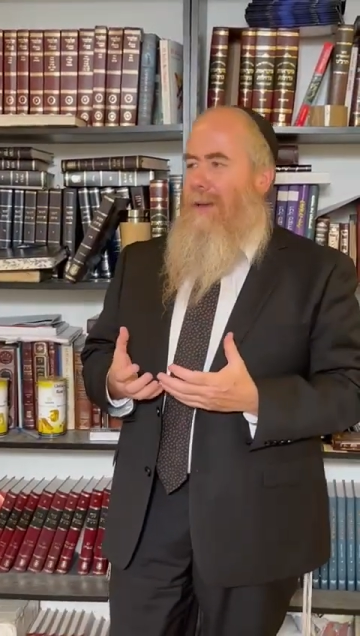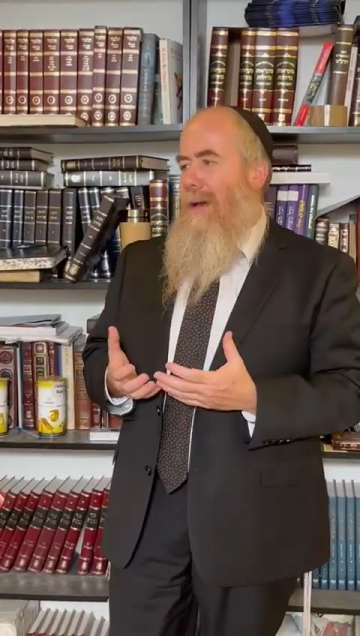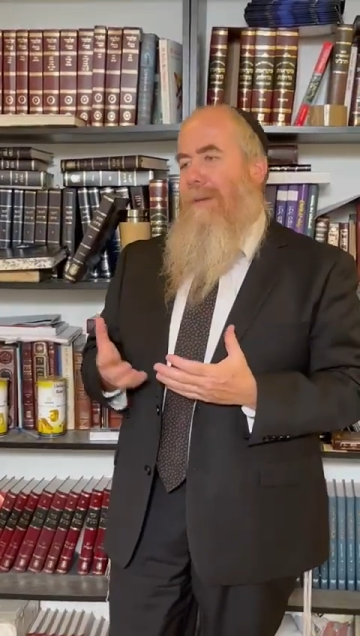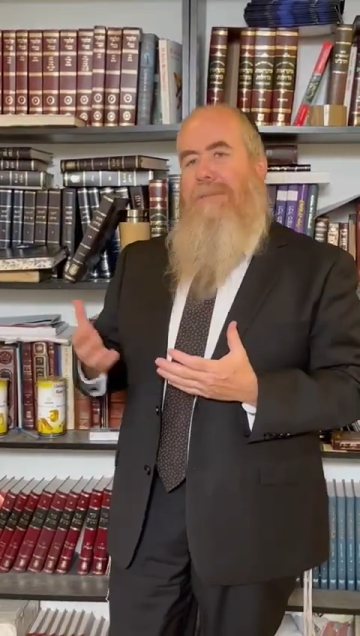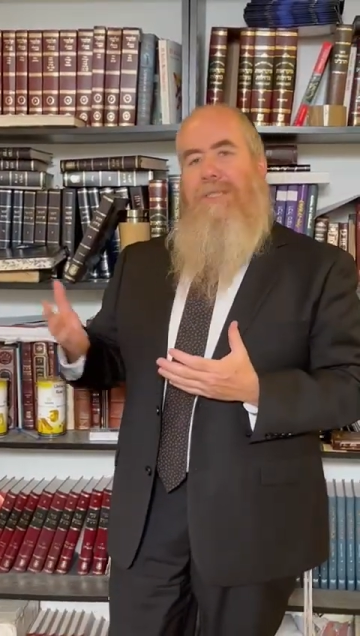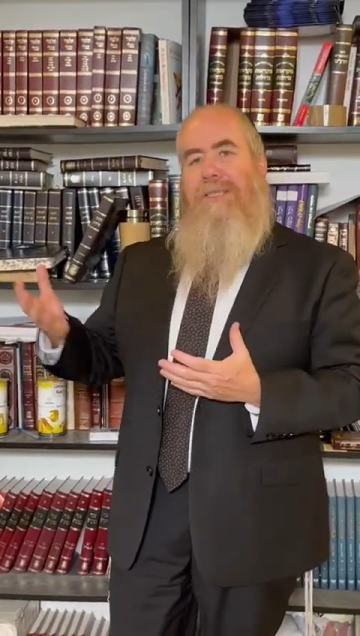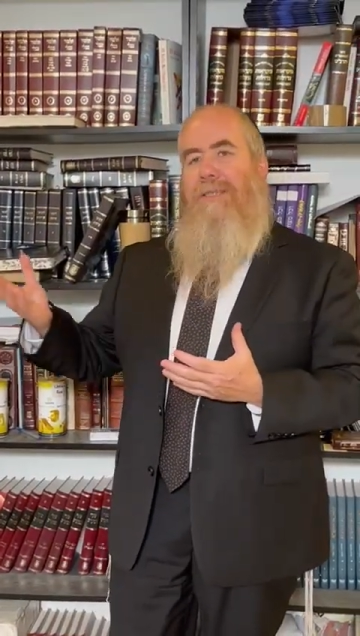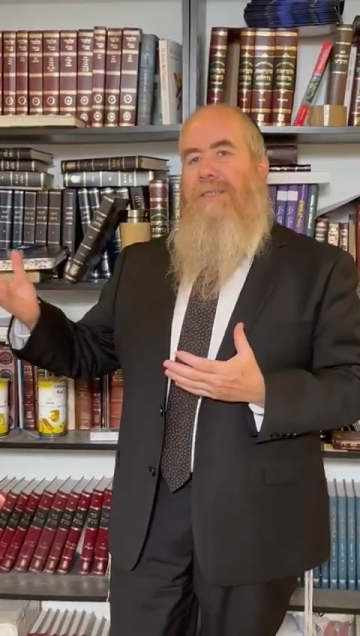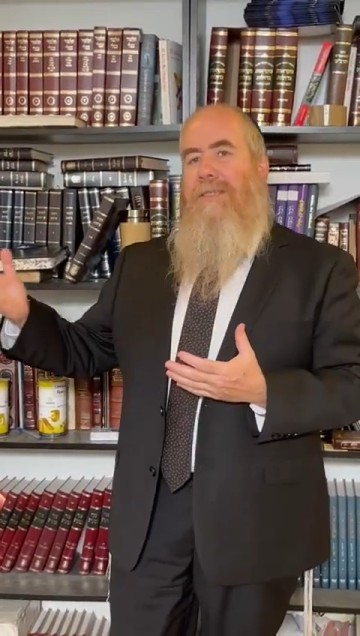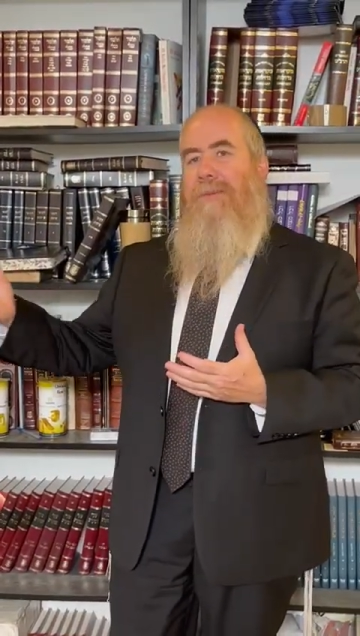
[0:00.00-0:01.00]
I'm just
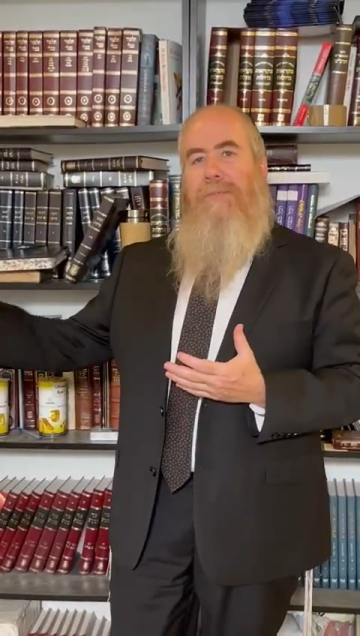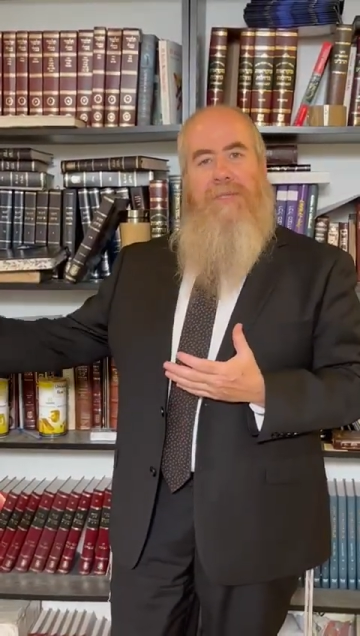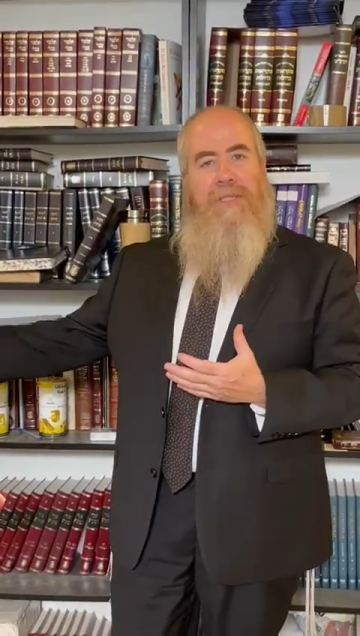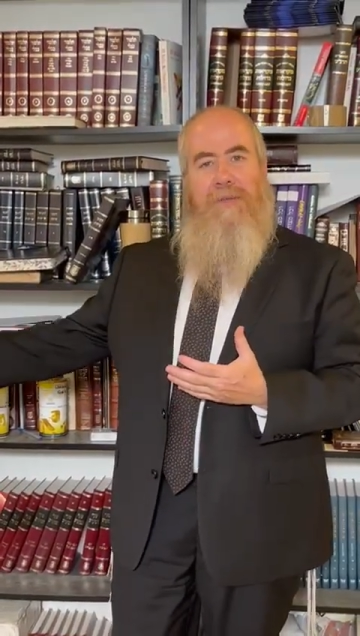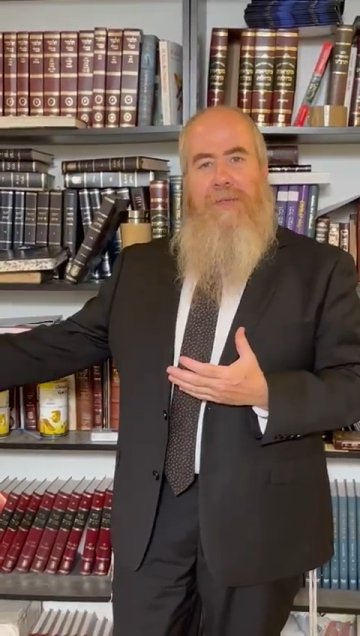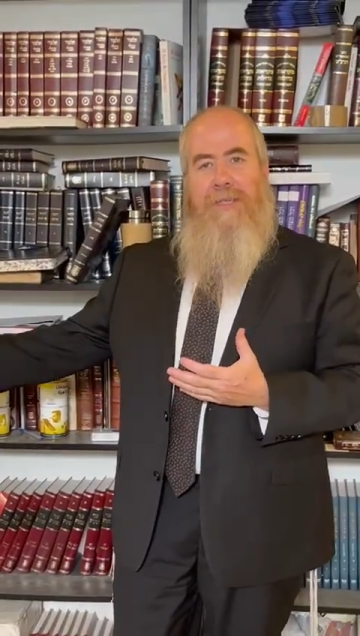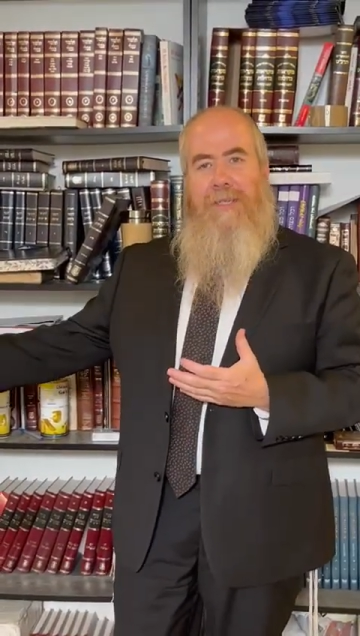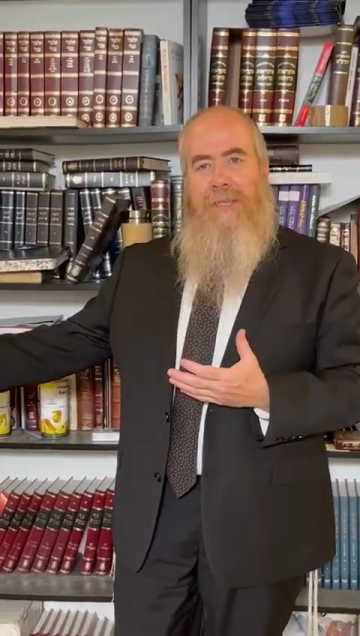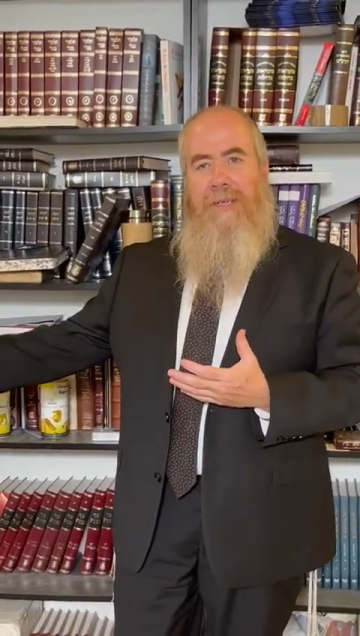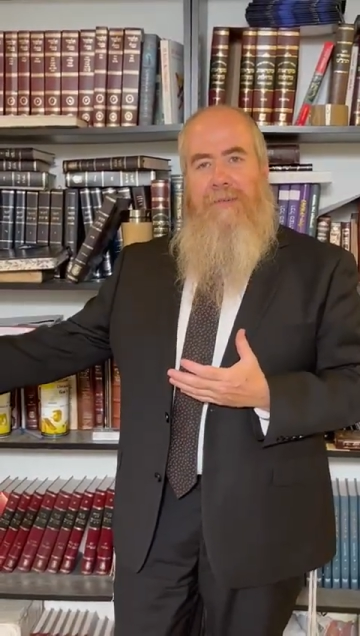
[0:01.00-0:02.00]
a simple student
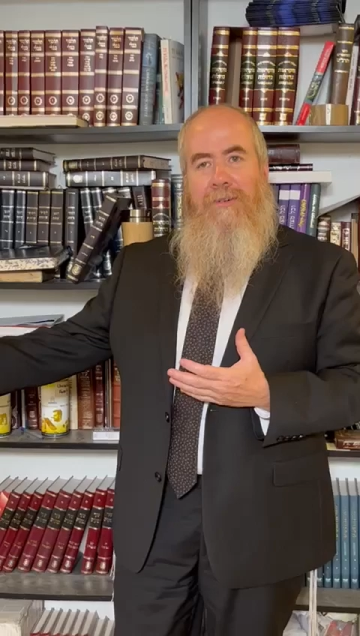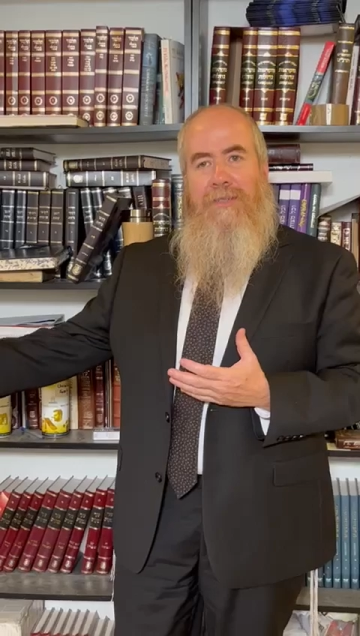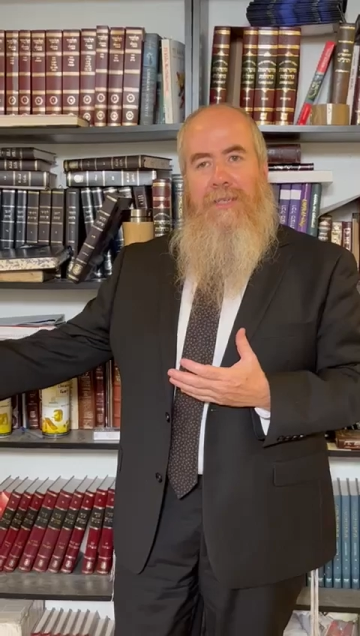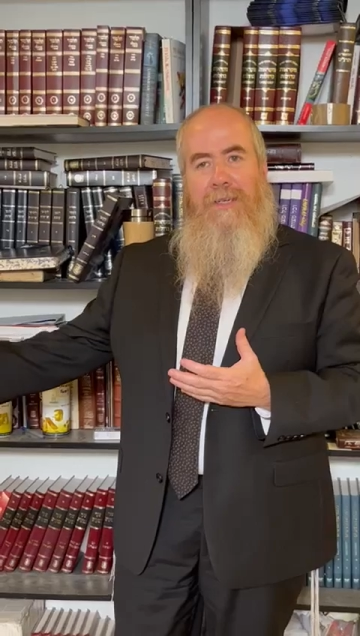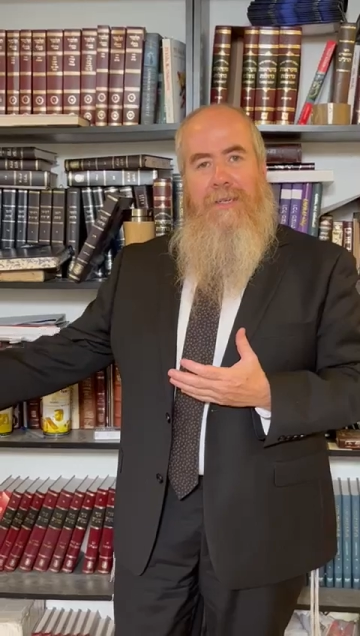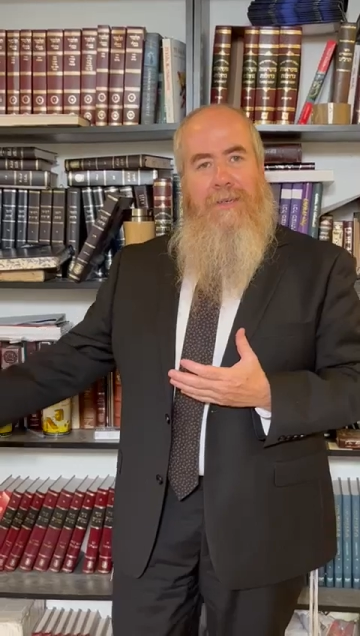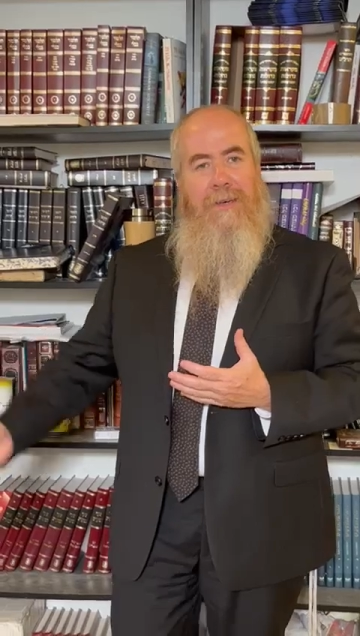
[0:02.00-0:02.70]
in university.